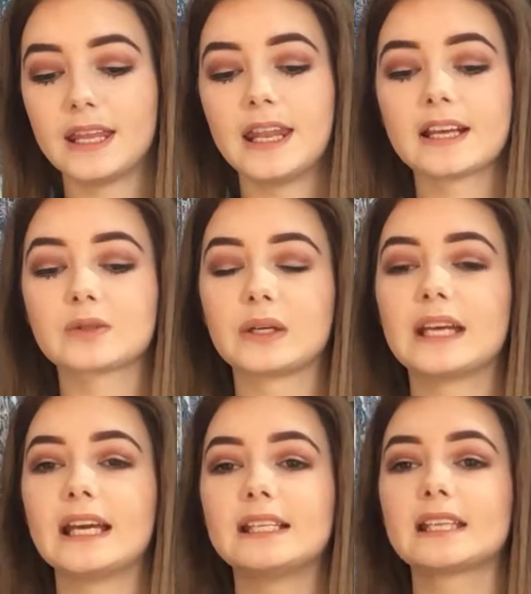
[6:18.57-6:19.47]
Next one
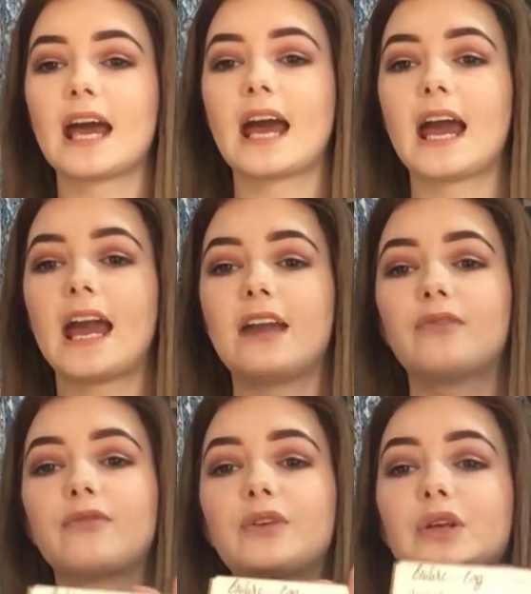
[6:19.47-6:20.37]
is a
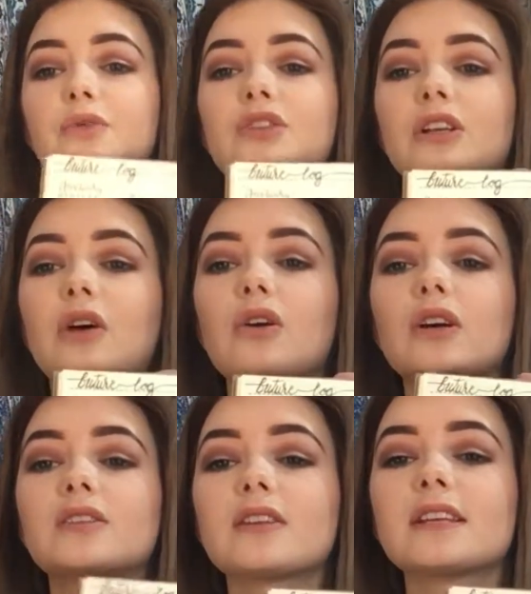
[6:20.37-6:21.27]
future
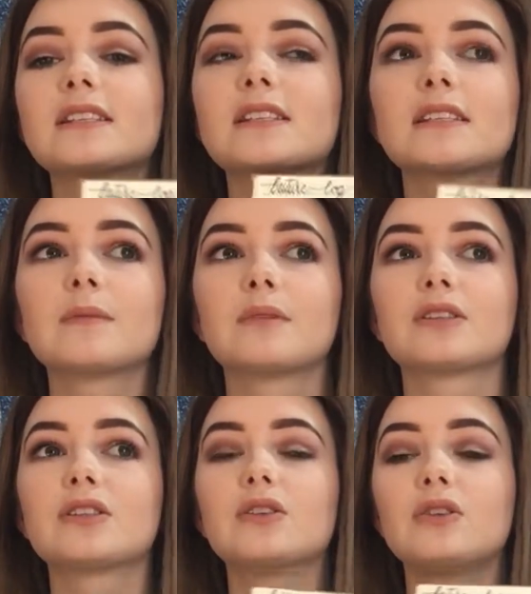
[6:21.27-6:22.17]
log. So this is similar
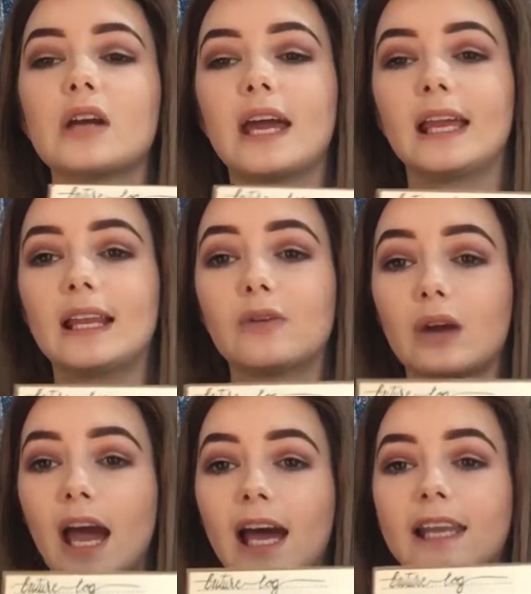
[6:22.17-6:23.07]
to a little
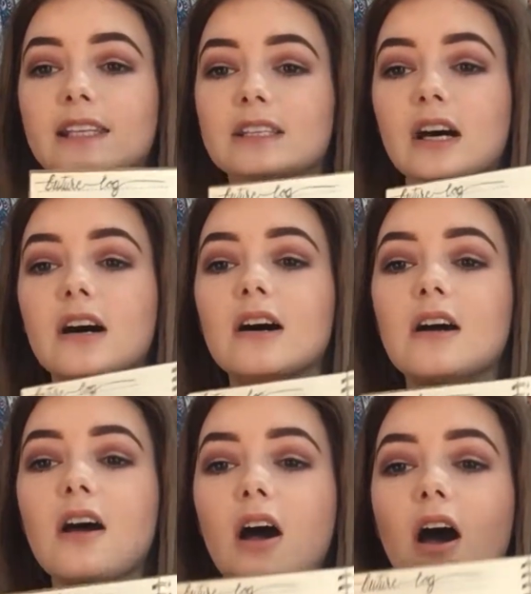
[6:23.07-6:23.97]
calendar.
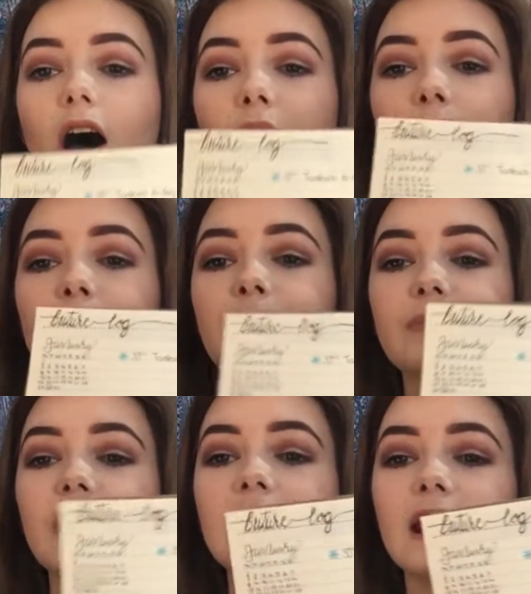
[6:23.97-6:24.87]

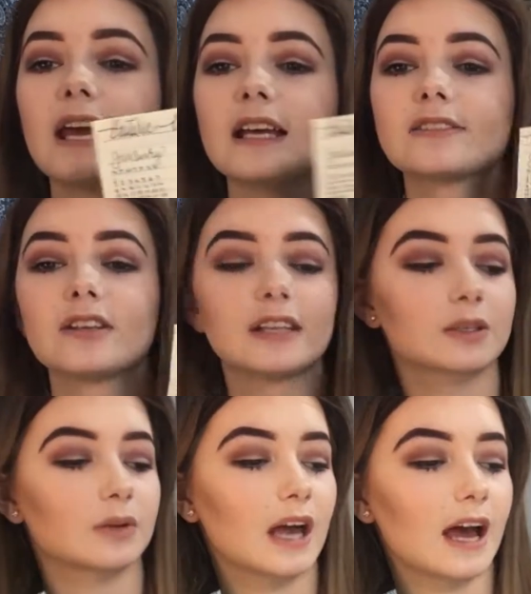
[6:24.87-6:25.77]
In here. So
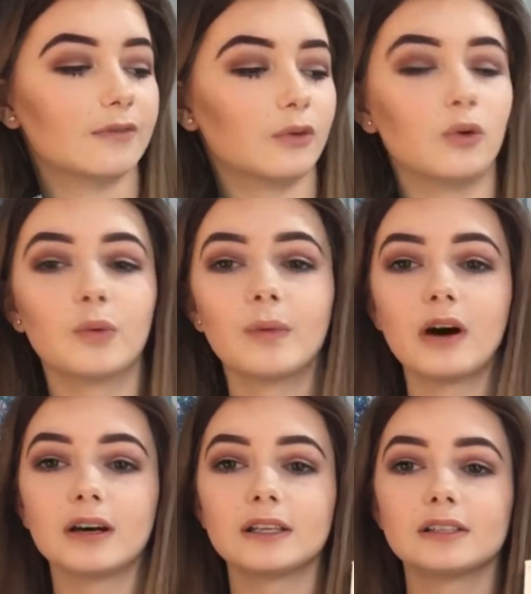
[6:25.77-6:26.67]
this one I have all
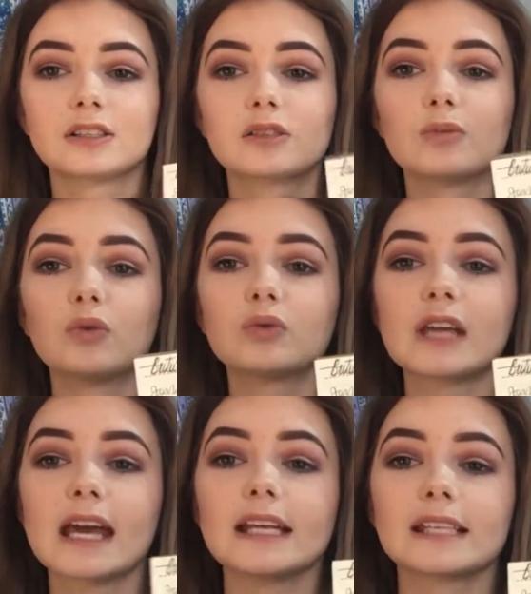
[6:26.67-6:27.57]
my small
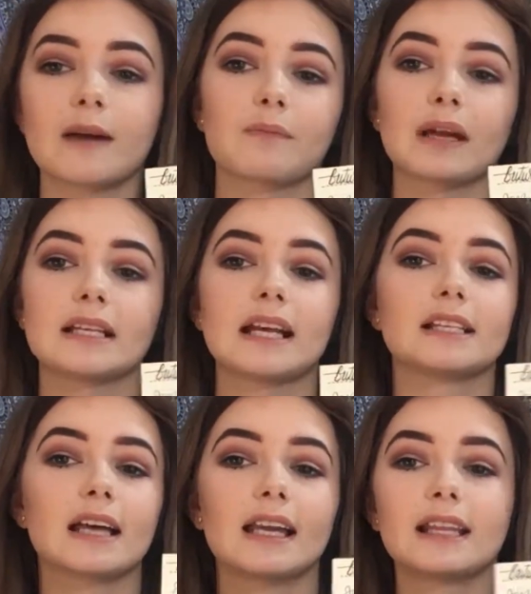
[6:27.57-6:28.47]
dates and big
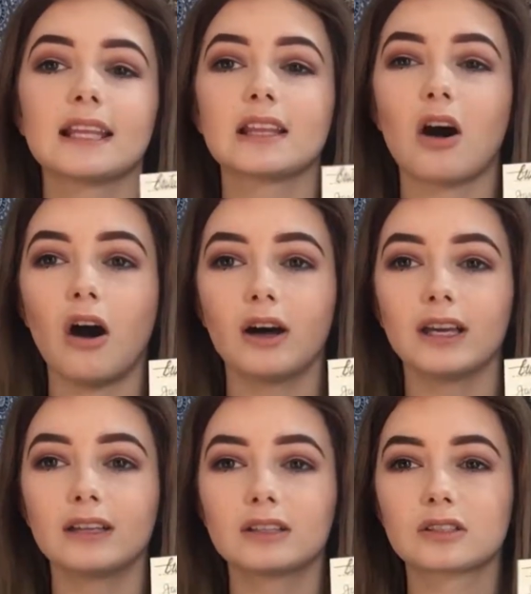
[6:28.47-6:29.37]
dates, anything that
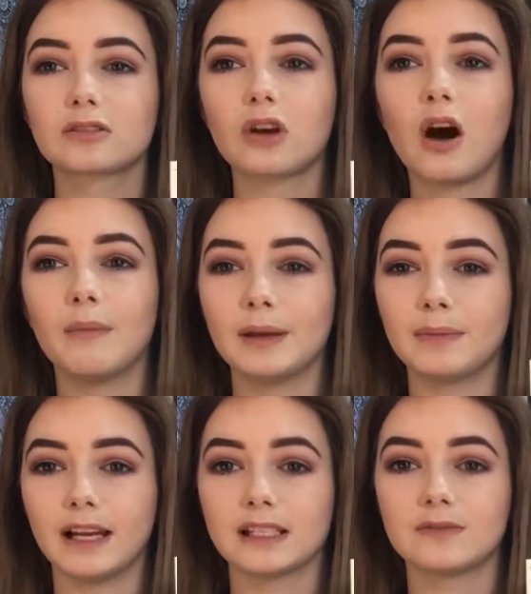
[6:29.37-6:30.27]
I can't make
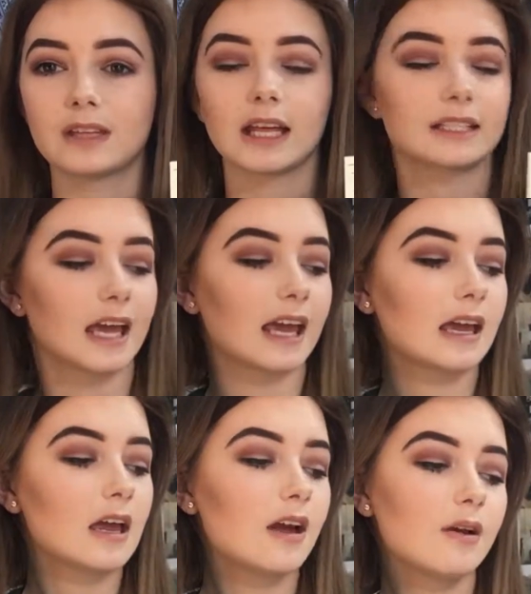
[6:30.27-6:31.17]
plans for that day,
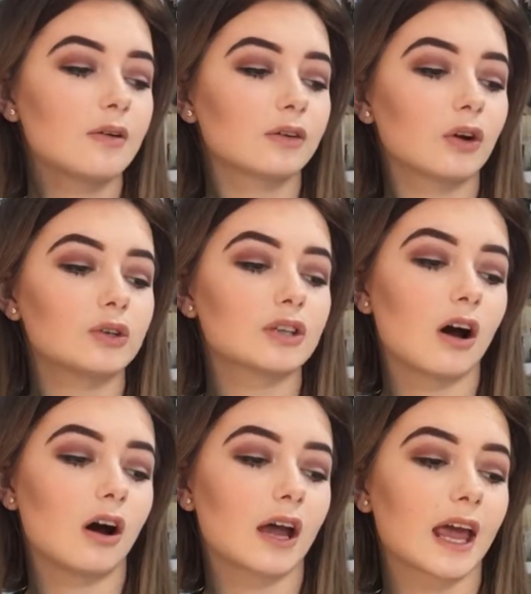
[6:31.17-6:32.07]
because
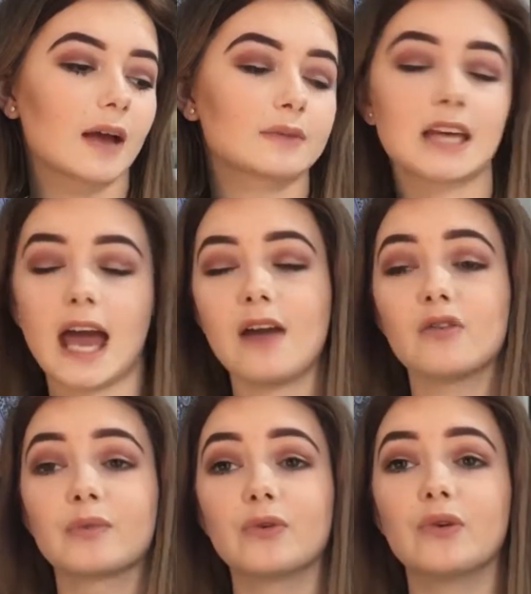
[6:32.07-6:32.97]
I am
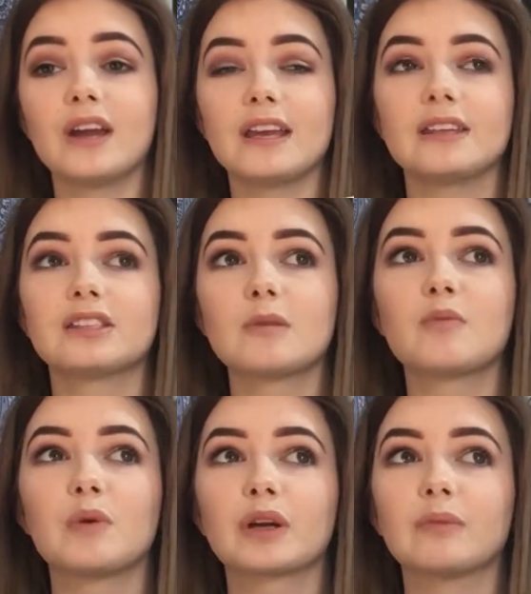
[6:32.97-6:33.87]
terrible at either double
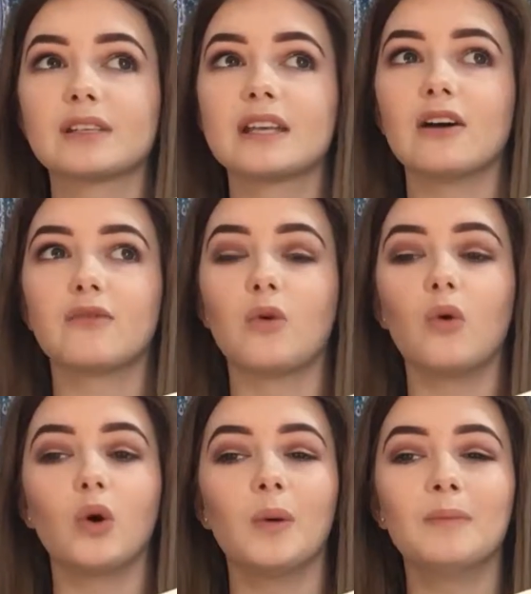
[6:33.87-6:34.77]
booking myself
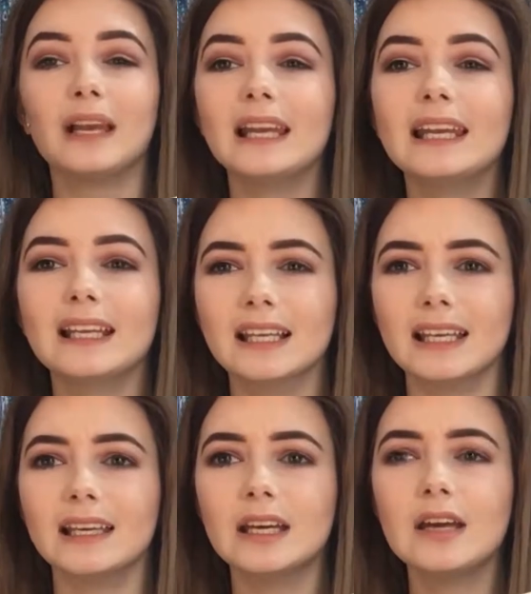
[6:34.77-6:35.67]
or
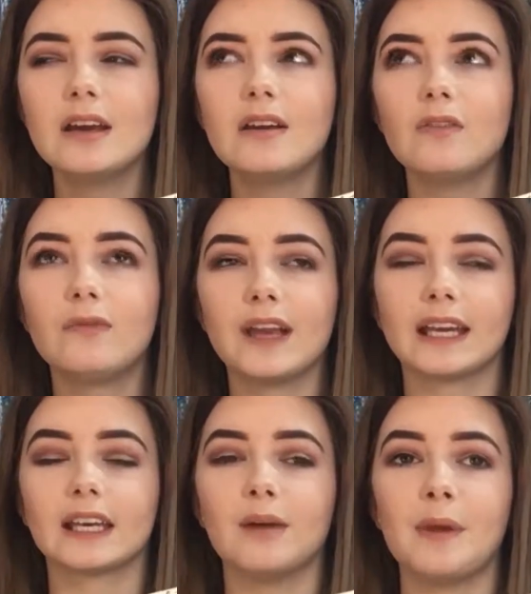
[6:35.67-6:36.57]
completely
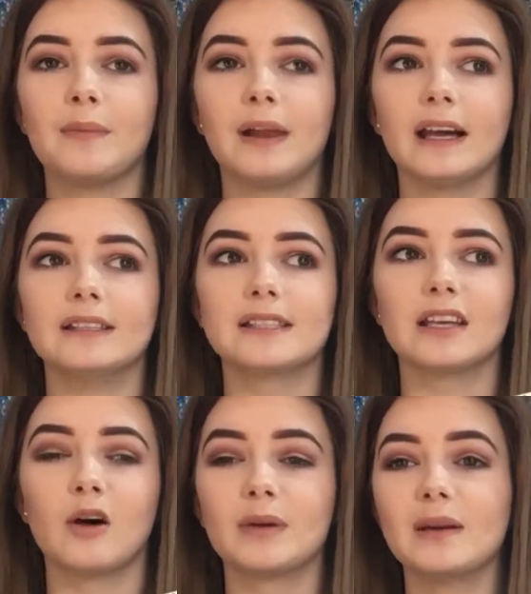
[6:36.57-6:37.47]
forgetting I made plans,
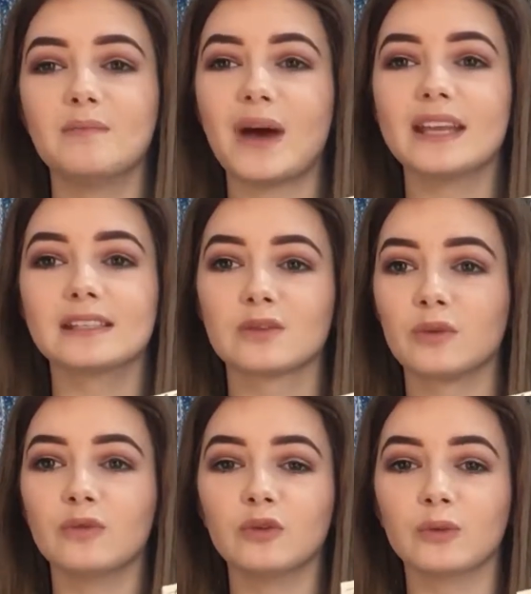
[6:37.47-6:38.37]
and I'll be in bed and
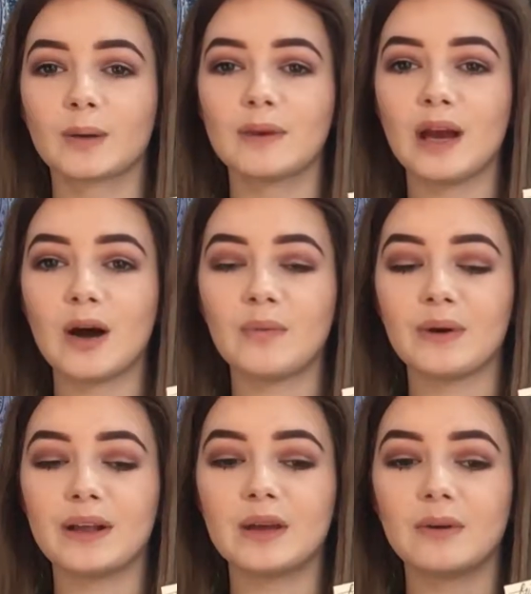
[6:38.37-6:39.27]
someone will ring me up
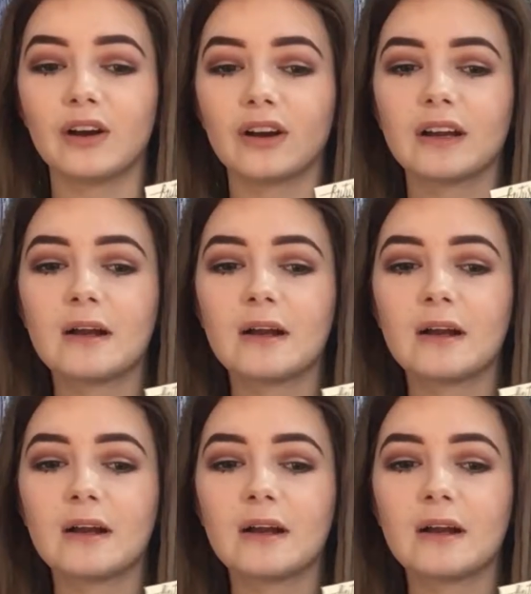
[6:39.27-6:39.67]
and they'll be like,